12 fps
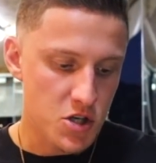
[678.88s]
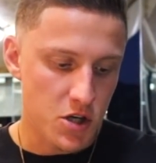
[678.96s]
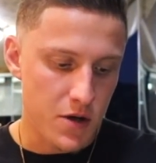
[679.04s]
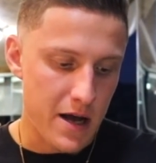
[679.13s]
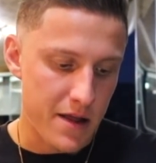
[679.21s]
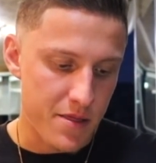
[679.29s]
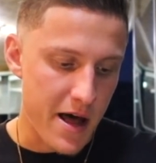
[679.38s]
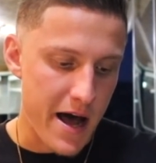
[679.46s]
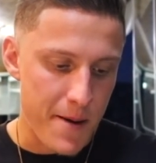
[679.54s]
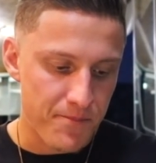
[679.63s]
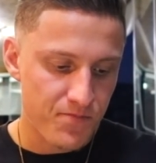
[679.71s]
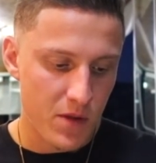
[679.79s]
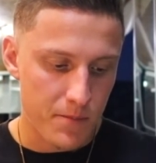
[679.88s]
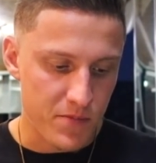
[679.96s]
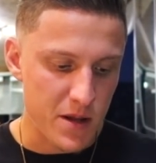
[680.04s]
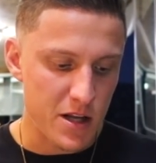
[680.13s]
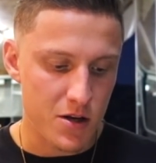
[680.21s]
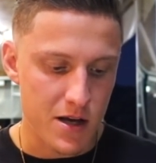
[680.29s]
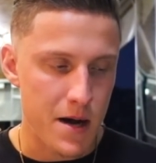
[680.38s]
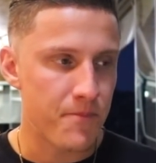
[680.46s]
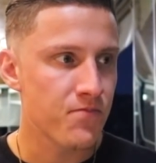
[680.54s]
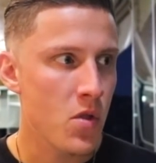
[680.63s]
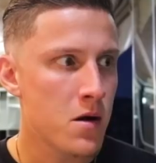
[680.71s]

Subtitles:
So you add that, and then you get...